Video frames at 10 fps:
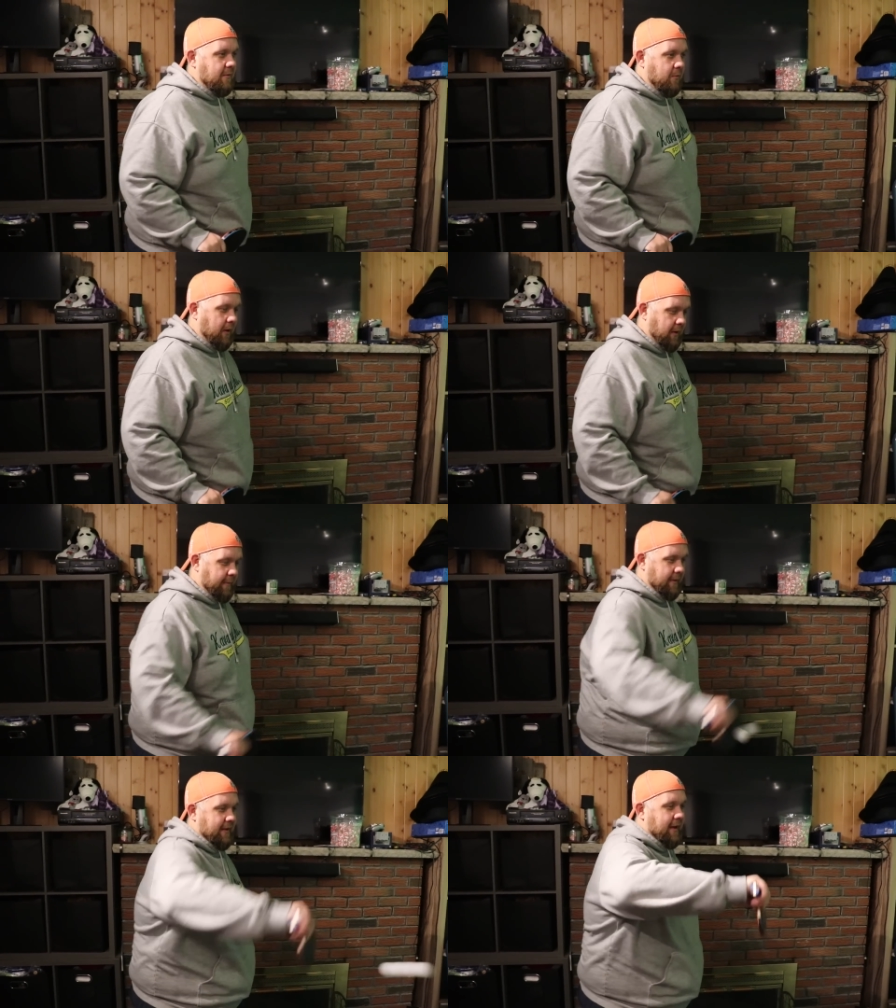Well, I
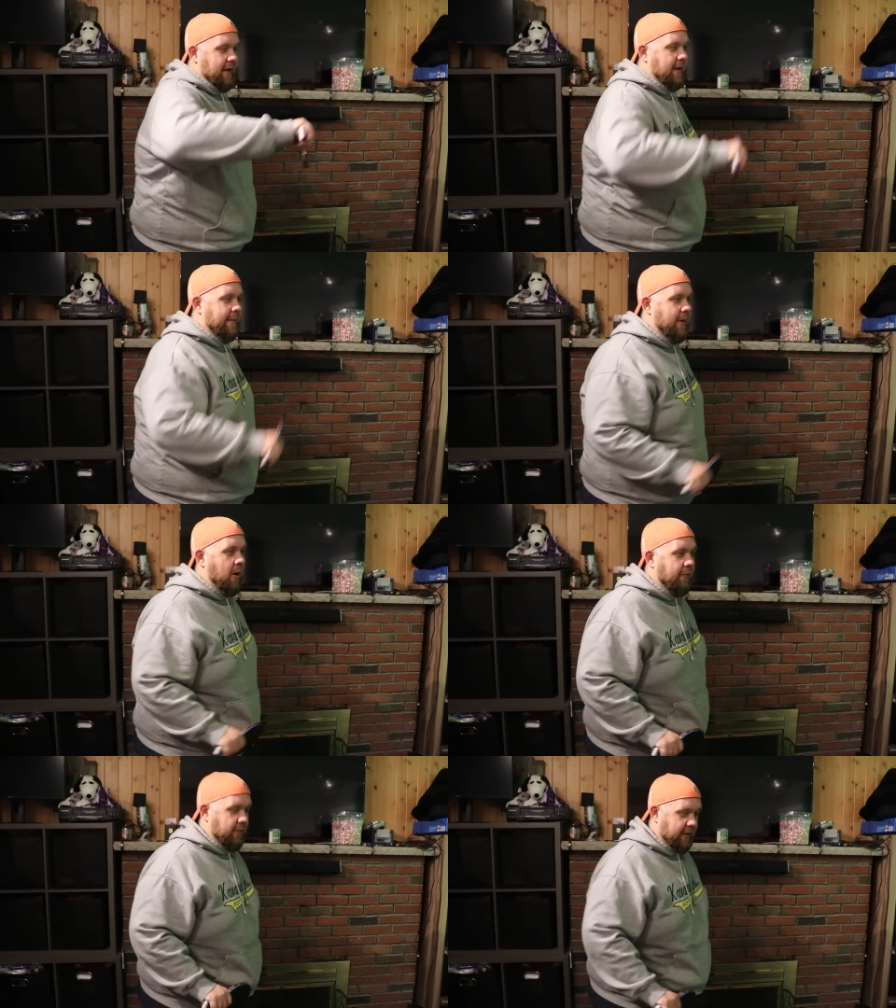mean, yeah. I mean,
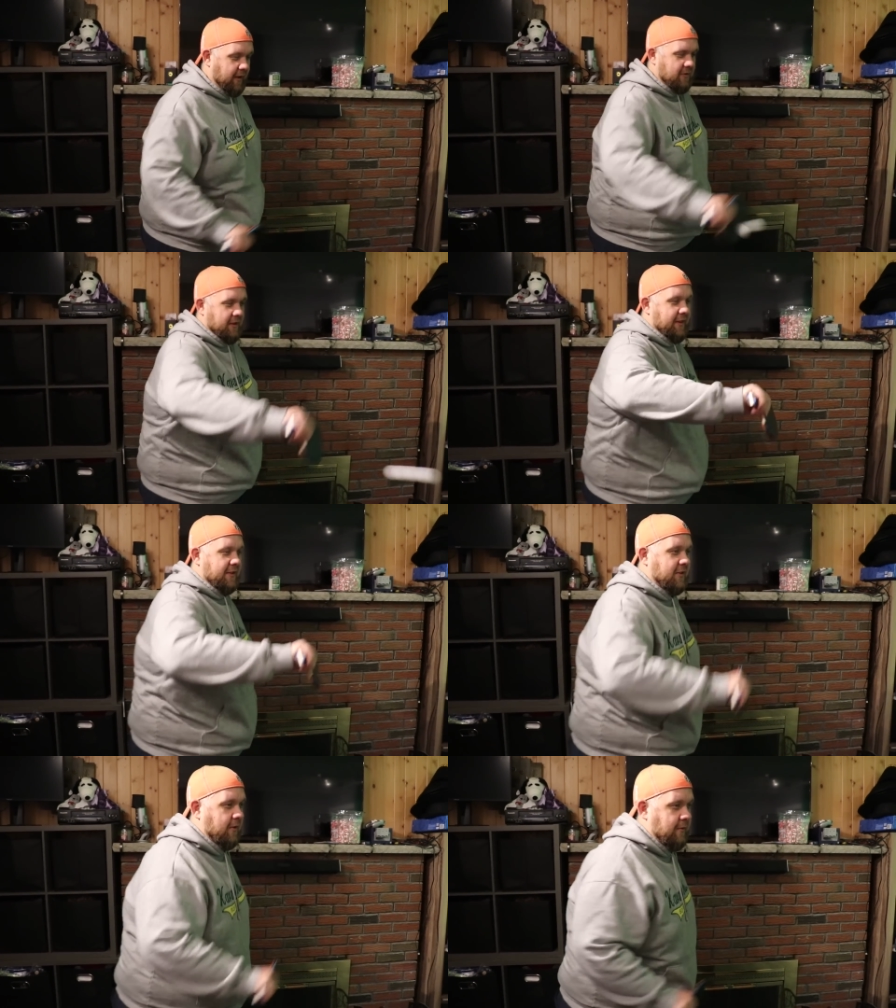over years, I
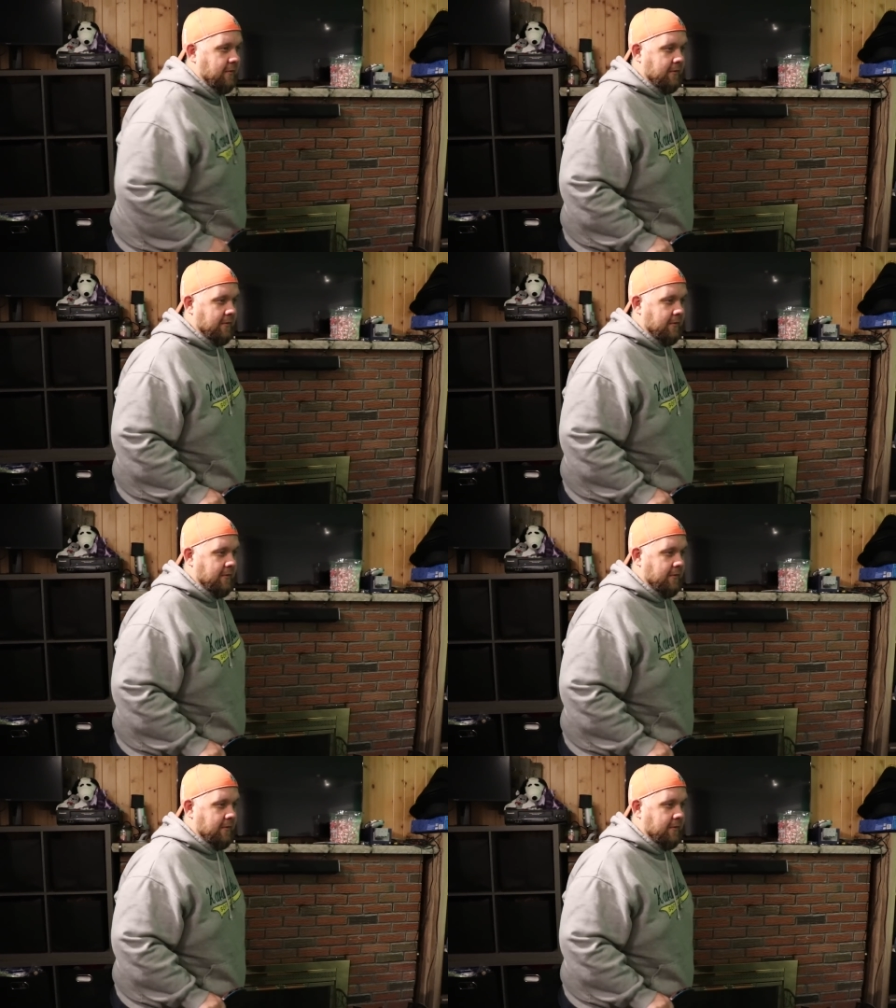think so.